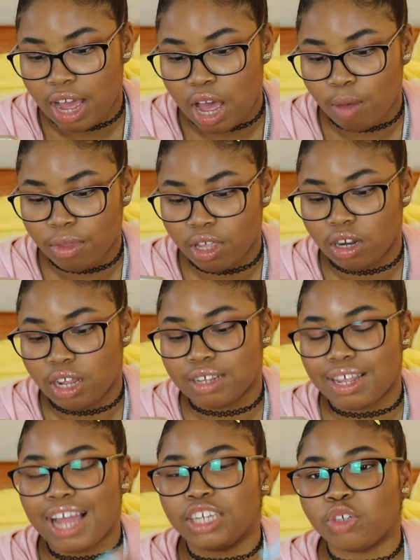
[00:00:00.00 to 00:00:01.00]
I mean,
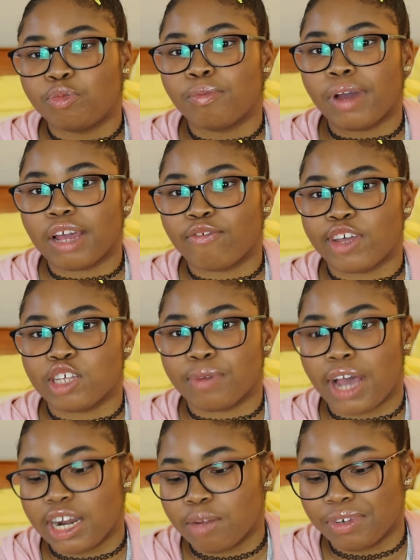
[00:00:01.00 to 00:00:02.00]
cause I do put my face
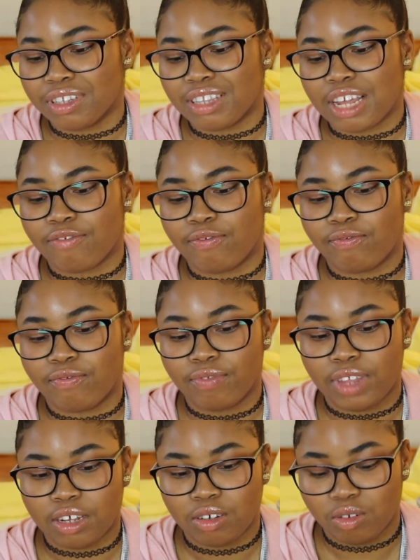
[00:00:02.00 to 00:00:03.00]
behind it, but
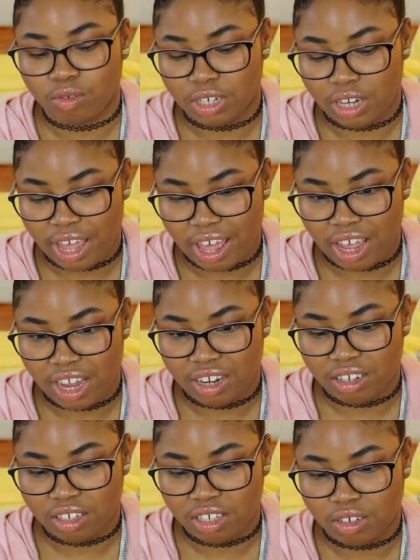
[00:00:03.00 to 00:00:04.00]
oh, an
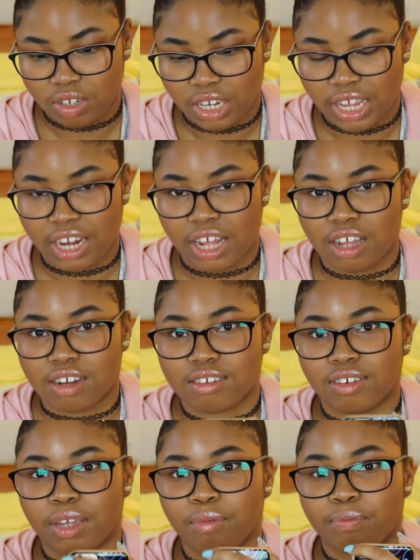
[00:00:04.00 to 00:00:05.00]
ad. Ew, I hate
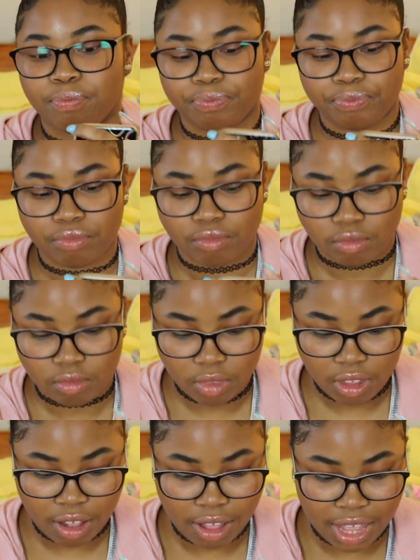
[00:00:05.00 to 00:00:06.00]
ads. Okay.
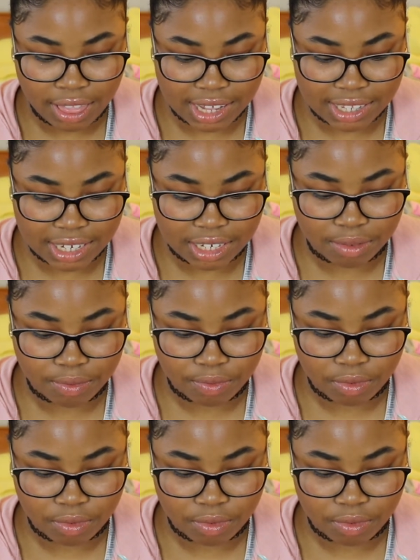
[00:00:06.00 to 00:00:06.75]
And that's it.